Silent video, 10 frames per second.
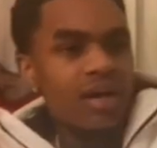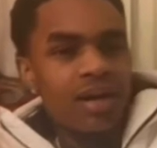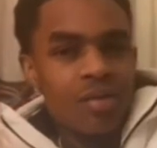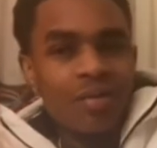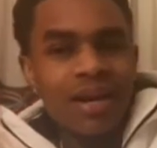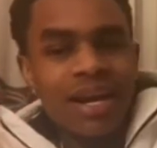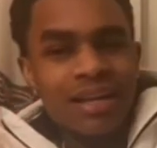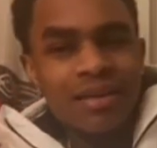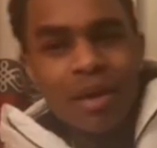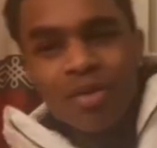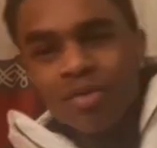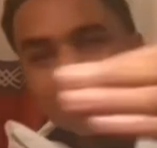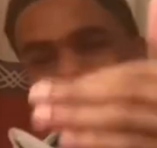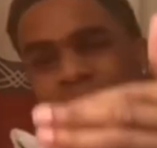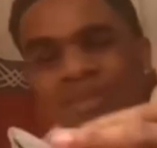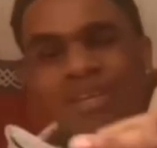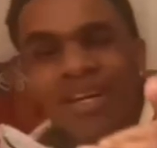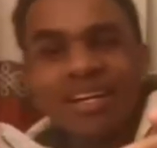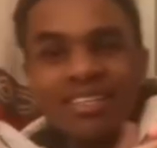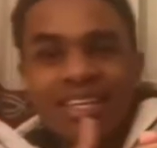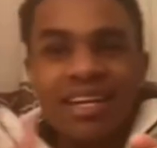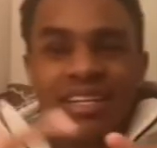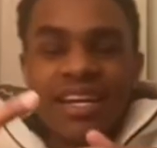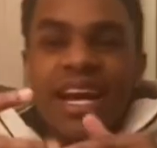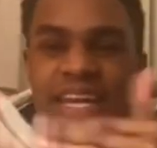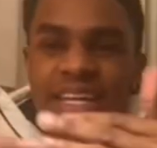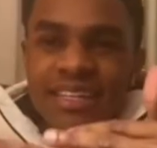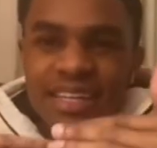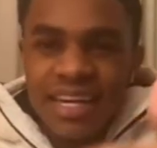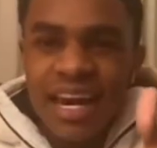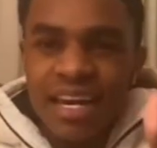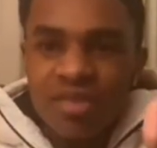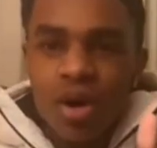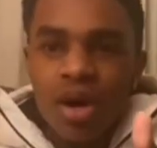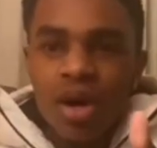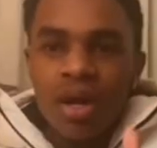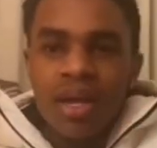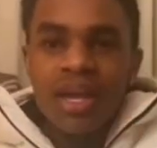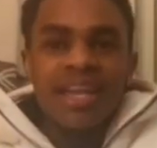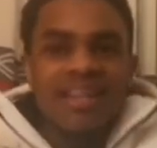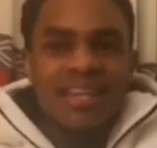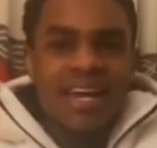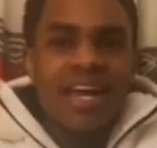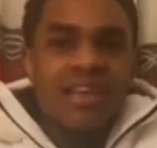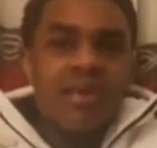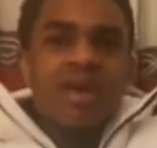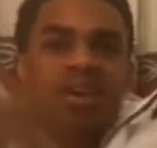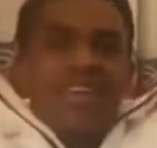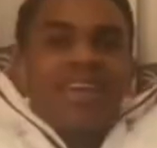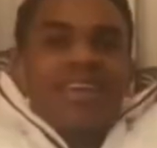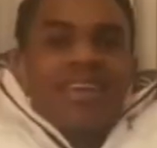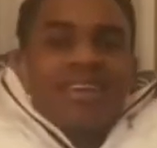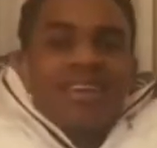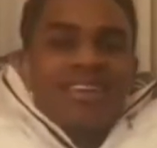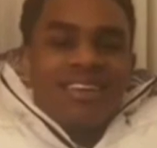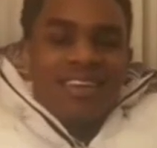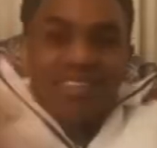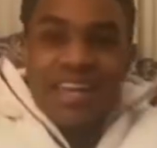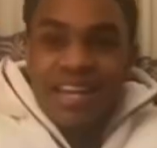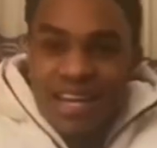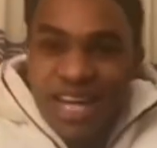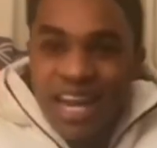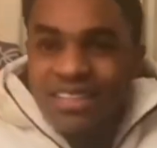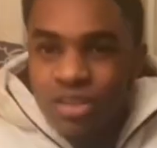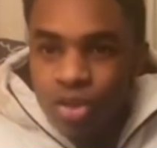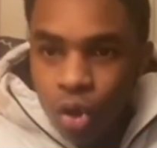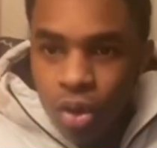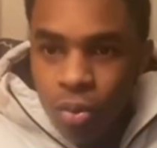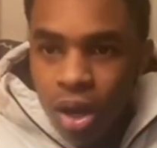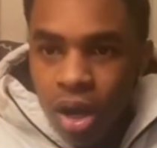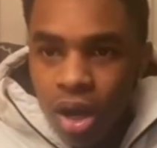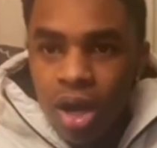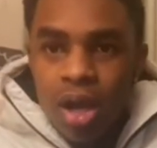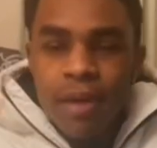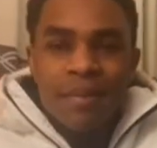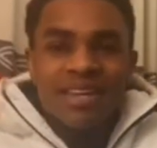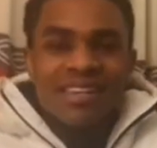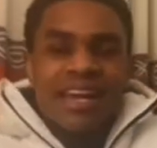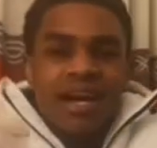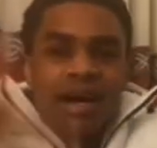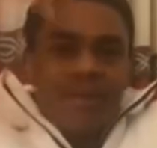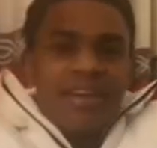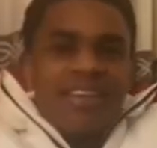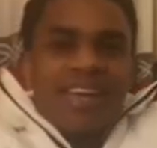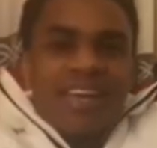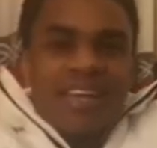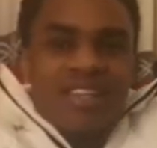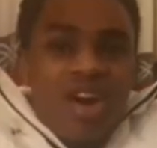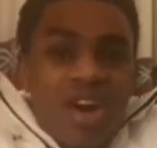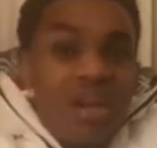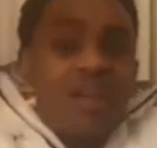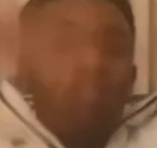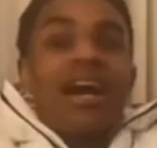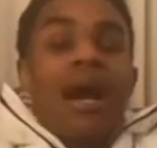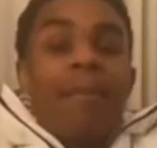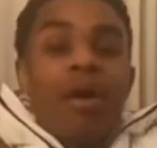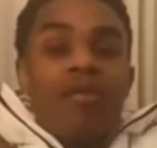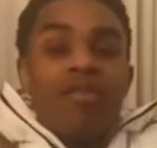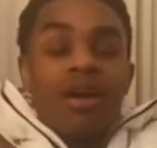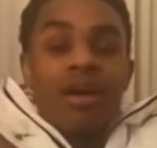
ran out the mail room to around to the other side, and I hit this glass wall. The glass wall is like it's like a glass door wall, yeah, but yeah, it's like yeah. a, uh, it's like tall exactly enough to hop about. over.